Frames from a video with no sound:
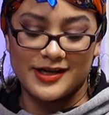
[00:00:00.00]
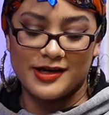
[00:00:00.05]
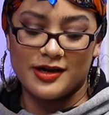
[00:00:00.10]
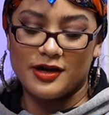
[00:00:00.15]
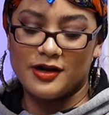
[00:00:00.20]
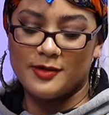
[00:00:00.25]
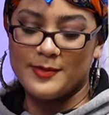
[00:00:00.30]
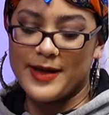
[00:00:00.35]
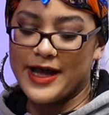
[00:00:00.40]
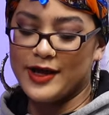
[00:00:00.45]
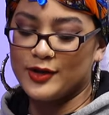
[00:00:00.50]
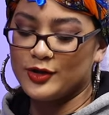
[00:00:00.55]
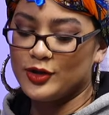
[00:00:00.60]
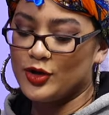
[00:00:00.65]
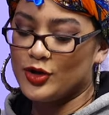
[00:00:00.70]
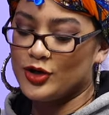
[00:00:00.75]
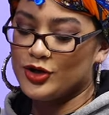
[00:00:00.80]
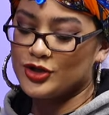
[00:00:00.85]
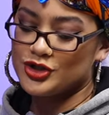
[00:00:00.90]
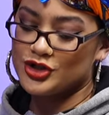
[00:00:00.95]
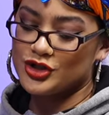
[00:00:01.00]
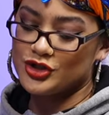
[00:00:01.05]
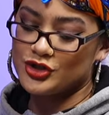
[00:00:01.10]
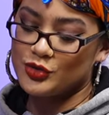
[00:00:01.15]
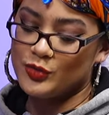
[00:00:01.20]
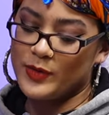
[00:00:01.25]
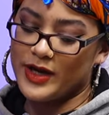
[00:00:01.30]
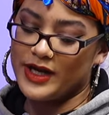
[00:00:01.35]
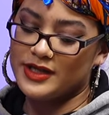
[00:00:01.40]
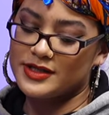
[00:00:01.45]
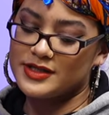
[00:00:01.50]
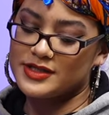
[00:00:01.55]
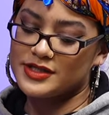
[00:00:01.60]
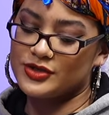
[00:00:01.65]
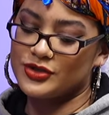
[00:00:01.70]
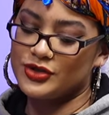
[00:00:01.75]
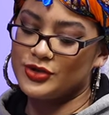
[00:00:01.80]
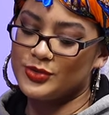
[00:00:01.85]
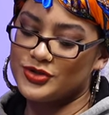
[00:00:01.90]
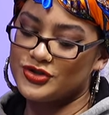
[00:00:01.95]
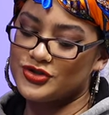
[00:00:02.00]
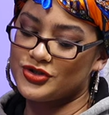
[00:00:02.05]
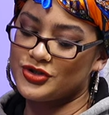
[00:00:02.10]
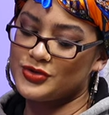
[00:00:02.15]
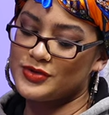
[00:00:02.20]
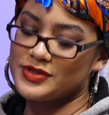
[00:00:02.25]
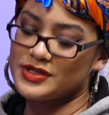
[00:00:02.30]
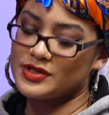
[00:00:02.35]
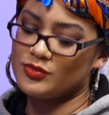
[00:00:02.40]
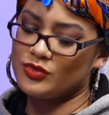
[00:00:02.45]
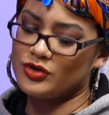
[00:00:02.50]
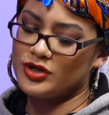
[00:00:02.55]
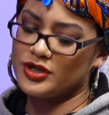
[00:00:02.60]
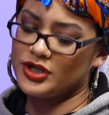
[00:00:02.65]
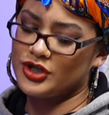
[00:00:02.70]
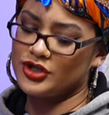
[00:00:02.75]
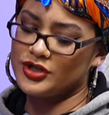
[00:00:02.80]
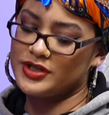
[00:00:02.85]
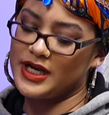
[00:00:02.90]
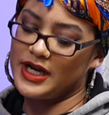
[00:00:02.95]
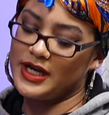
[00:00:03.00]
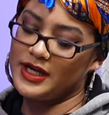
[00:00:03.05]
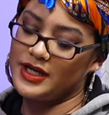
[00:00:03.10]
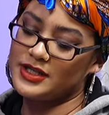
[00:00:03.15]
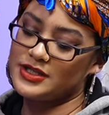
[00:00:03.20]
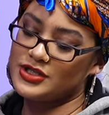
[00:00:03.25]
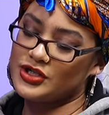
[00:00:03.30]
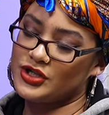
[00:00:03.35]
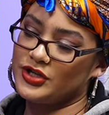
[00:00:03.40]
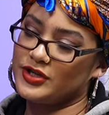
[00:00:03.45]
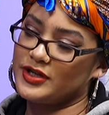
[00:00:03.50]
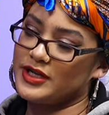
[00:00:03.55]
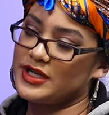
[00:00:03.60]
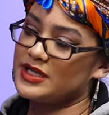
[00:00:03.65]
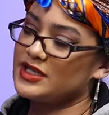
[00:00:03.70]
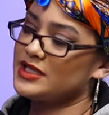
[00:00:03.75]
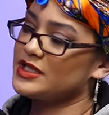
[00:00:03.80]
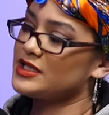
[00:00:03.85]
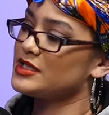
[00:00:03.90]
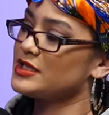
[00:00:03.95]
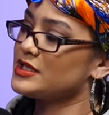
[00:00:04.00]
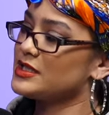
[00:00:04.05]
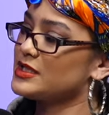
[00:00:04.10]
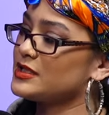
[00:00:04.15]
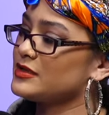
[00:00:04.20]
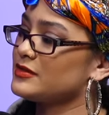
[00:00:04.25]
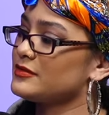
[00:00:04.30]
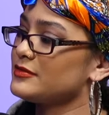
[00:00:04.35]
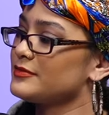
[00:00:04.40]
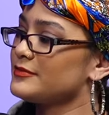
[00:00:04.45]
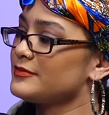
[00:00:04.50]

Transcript: How long should you wait until you introduce someone you're dating to your kids?